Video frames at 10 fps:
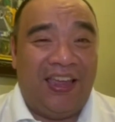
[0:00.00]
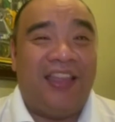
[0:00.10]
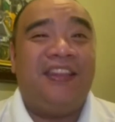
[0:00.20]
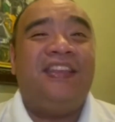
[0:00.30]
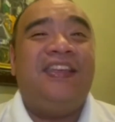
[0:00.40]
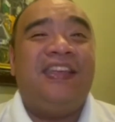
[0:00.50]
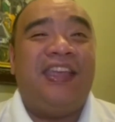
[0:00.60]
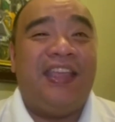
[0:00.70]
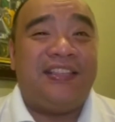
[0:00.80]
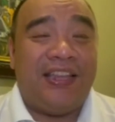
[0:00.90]
And
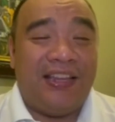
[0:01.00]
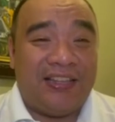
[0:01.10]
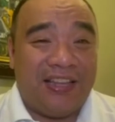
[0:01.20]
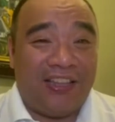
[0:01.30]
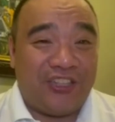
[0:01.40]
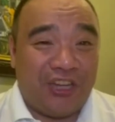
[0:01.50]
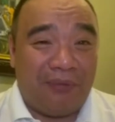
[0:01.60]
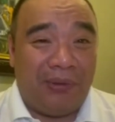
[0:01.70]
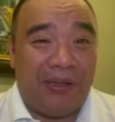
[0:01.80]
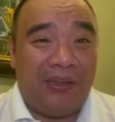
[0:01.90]
inside Lazada
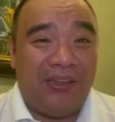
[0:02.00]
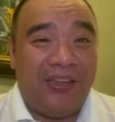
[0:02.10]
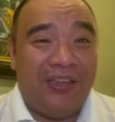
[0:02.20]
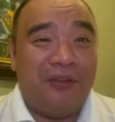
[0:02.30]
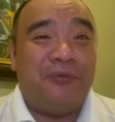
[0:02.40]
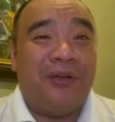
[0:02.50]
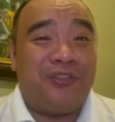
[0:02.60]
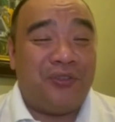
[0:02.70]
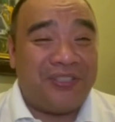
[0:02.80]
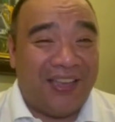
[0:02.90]
Shopee,
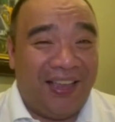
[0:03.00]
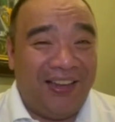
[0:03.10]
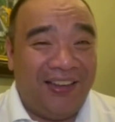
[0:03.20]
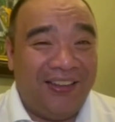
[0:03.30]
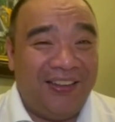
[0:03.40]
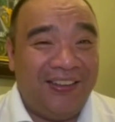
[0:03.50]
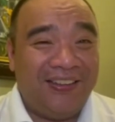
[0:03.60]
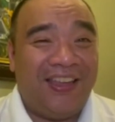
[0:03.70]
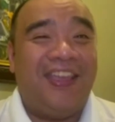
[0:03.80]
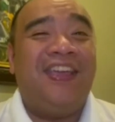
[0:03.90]
once you sell,
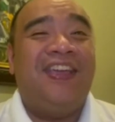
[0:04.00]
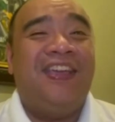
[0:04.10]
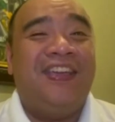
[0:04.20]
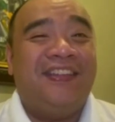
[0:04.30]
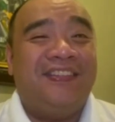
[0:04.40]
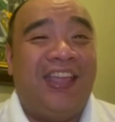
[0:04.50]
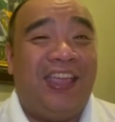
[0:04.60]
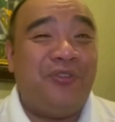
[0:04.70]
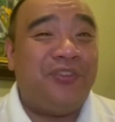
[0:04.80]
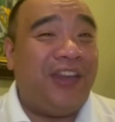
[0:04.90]
okay,
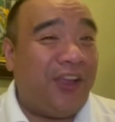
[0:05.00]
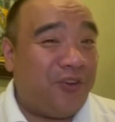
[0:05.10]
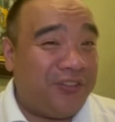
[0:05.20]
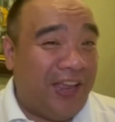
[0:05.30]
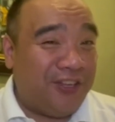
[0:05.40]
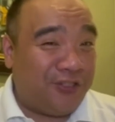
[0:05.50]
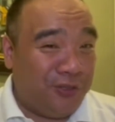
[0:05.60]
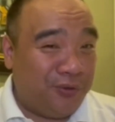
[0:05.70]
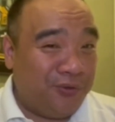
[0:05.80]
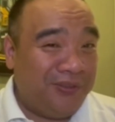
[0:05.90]
they would recognize
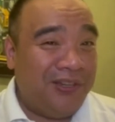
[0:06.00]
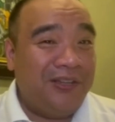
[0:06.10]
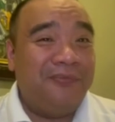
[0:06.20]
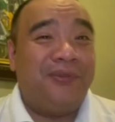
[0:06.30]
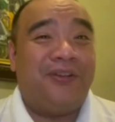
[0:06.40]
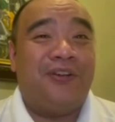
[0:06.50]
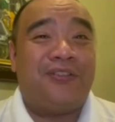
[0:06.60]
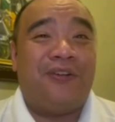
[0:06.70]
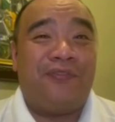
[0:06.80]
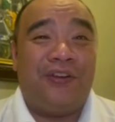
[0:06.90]
you
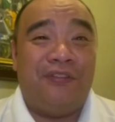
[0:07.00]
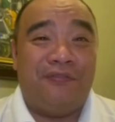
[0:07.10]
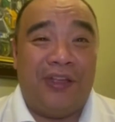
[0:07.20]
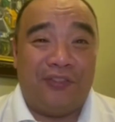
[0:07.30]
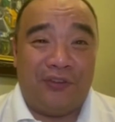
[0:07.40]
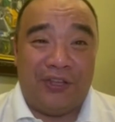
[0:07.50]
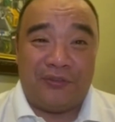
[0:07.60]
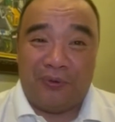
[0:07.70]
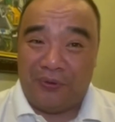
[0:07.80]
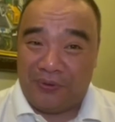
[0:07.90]
because of your
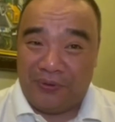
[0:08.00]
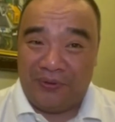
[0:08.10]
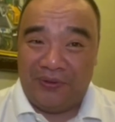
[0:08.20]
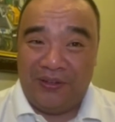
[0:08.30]
inventories also.